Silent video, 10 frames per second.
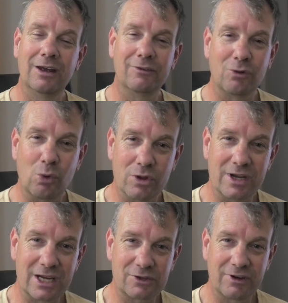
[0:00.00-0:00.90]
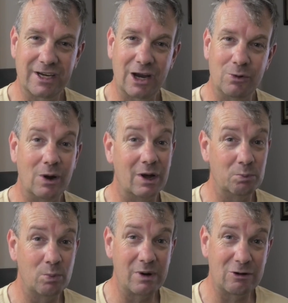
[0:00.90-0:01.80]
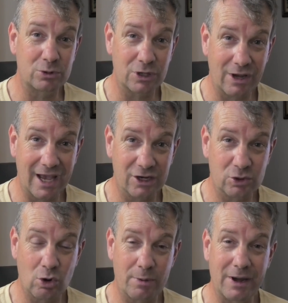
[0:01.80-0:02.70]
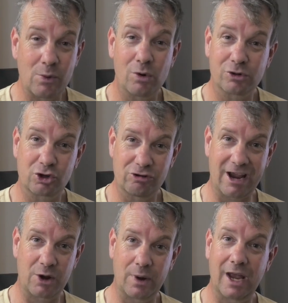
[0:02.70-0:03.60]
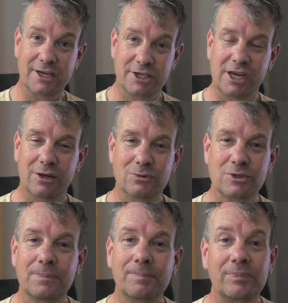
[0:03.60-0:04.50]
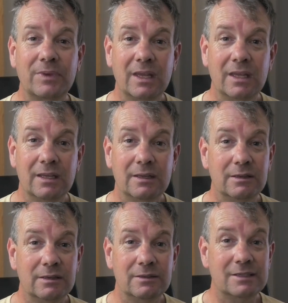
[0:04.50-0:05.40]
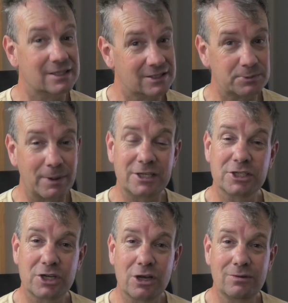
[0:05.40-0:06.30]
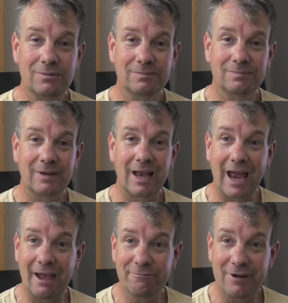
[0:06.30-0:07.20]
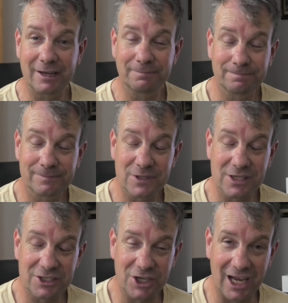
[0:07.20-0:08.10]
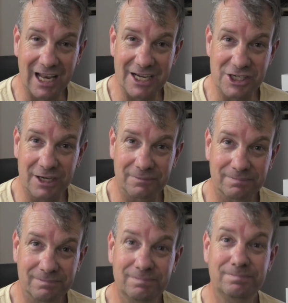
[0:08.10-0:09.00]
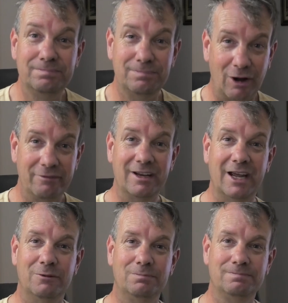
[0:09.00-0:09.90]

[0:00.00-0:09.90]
for the next video, and we'll also get to talk about what track we're going to use. Speak to you soon. Have fun. See you later. Bye for now.